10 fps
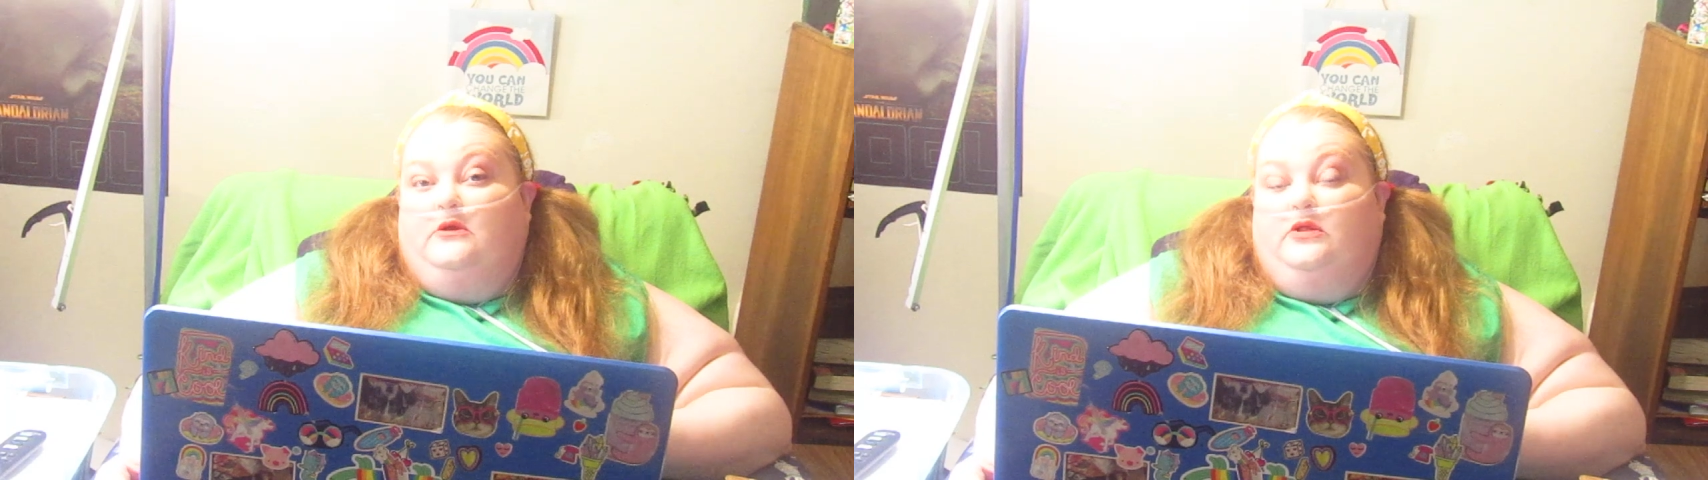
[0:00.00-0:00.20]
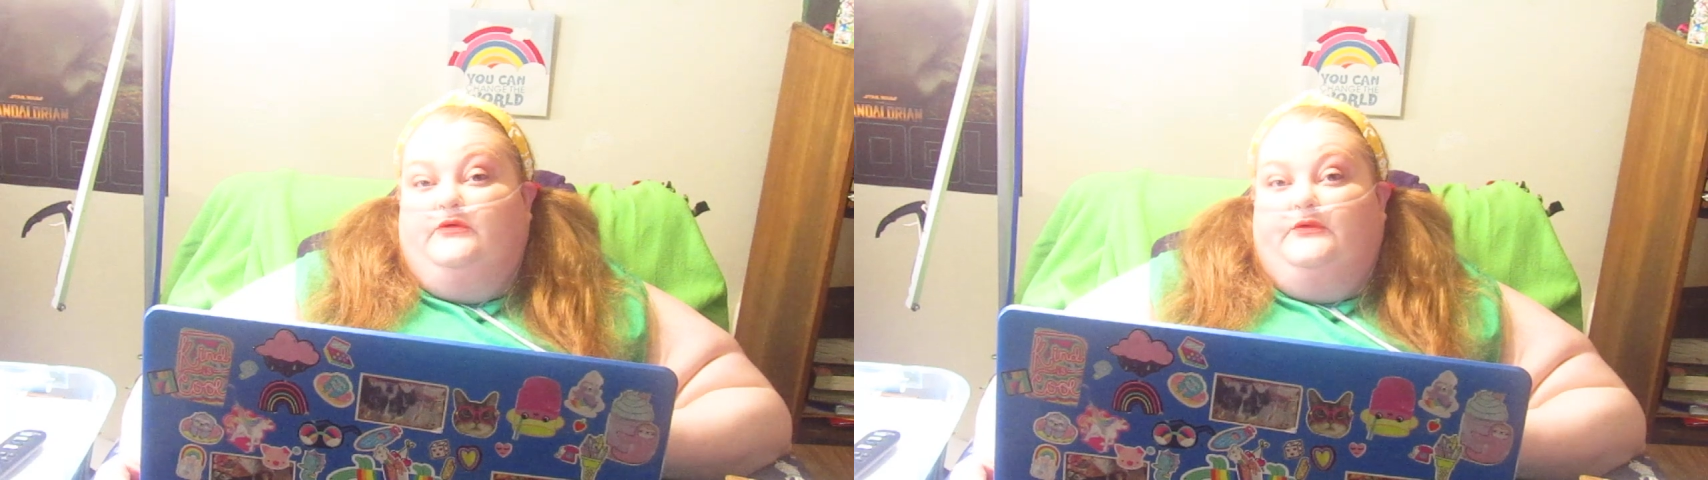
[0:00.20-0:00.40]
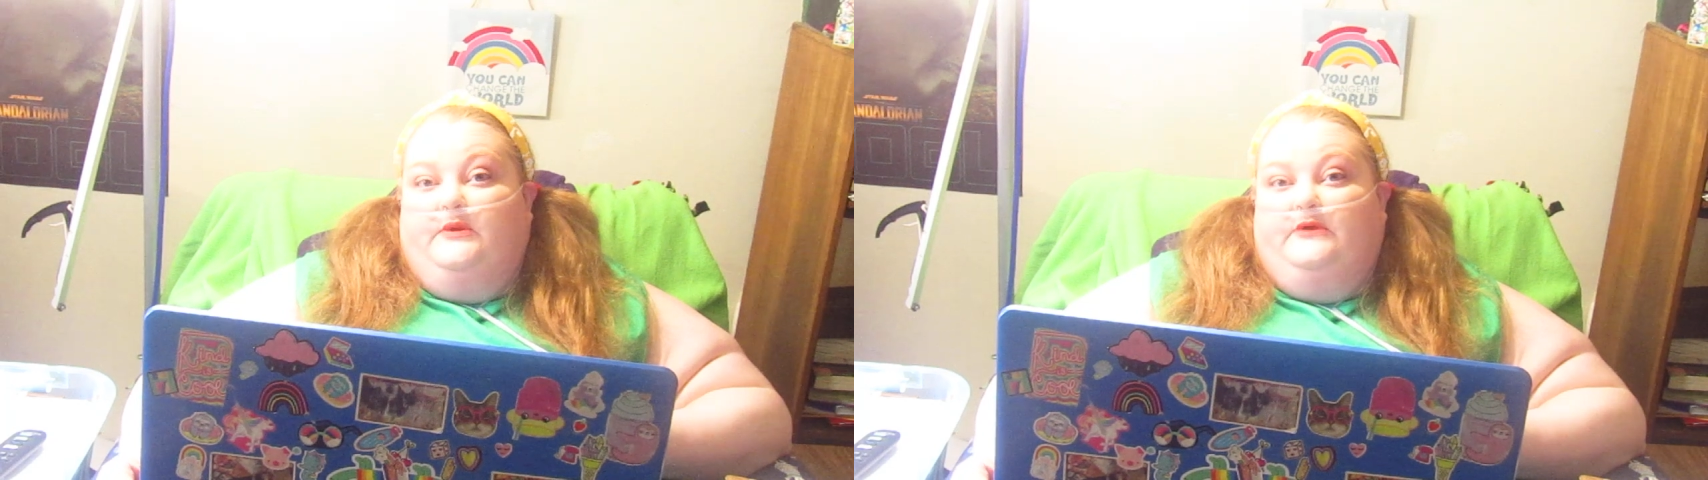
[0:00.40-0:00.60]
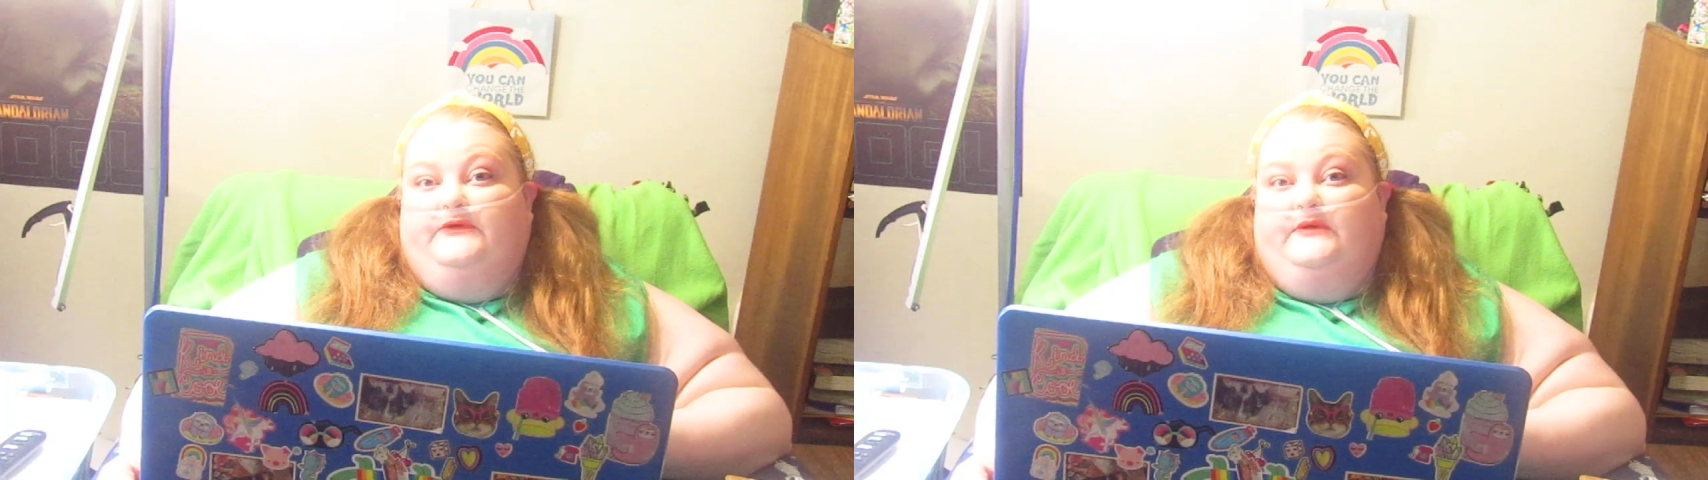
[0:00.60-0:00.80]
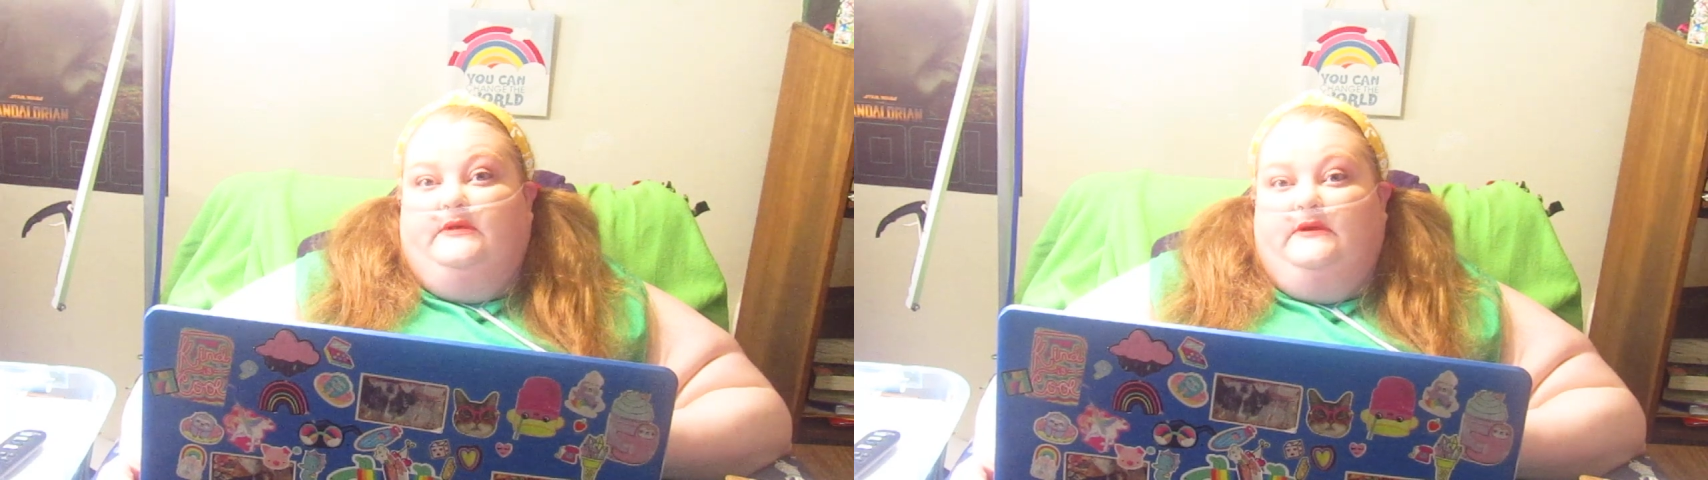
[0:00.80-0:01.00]
close to where
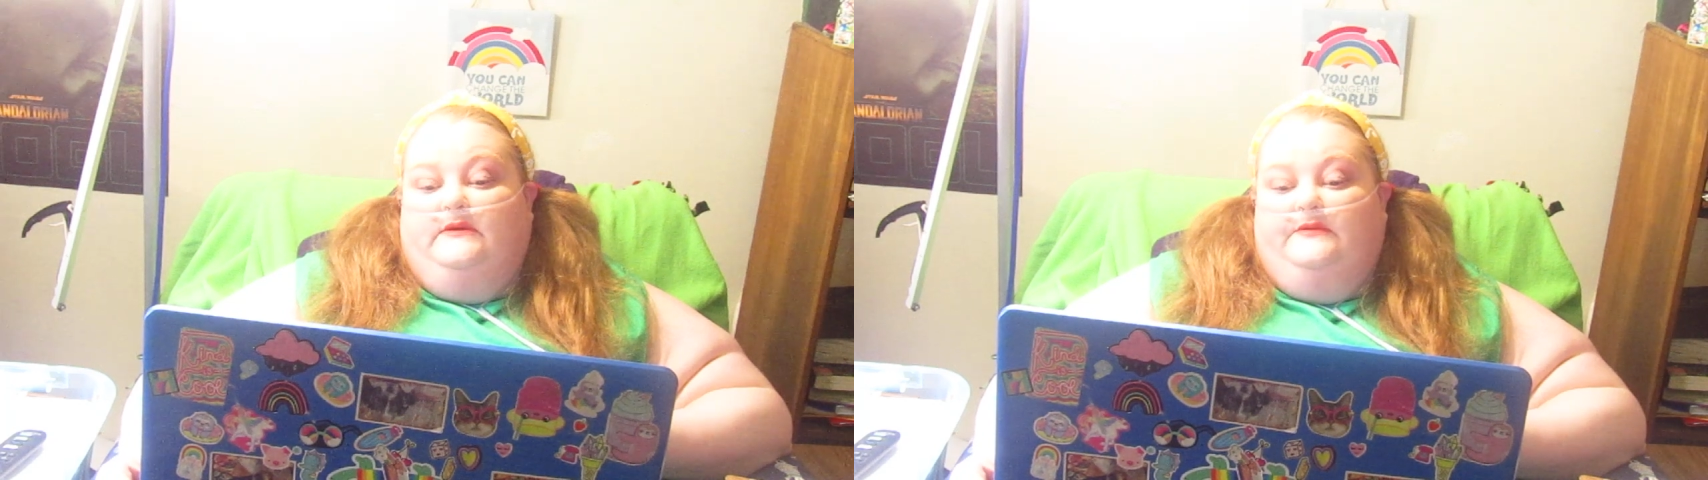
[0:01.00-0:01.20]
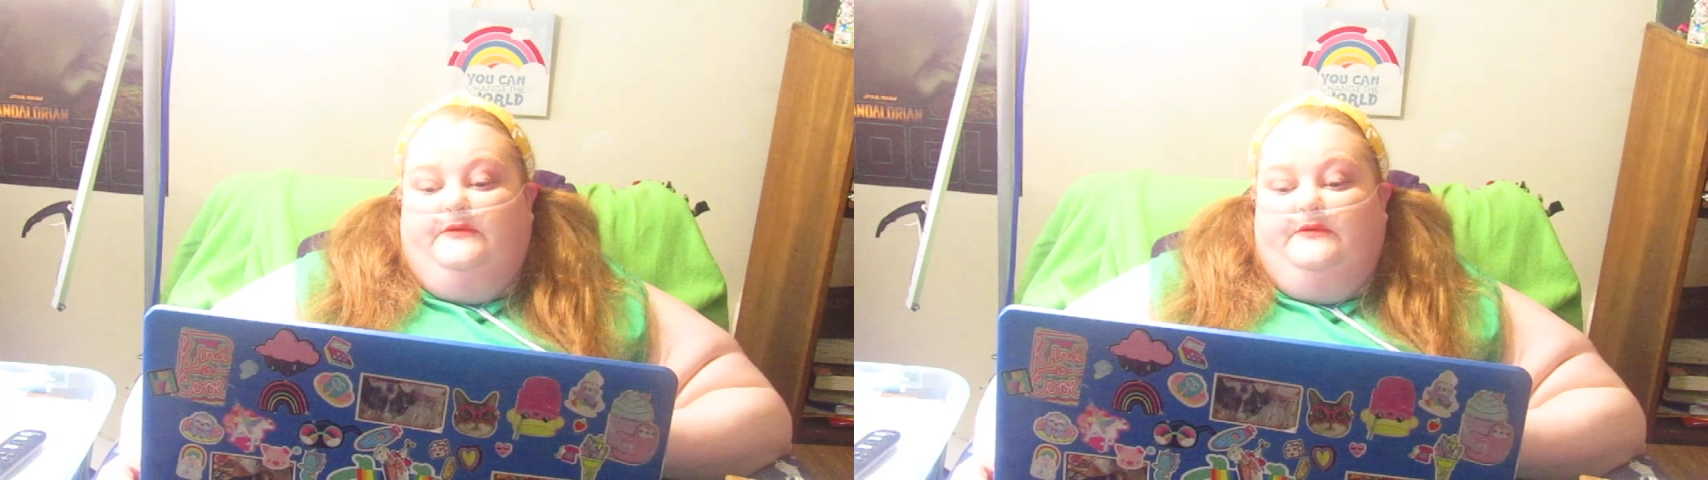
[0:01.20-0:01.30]
she lives.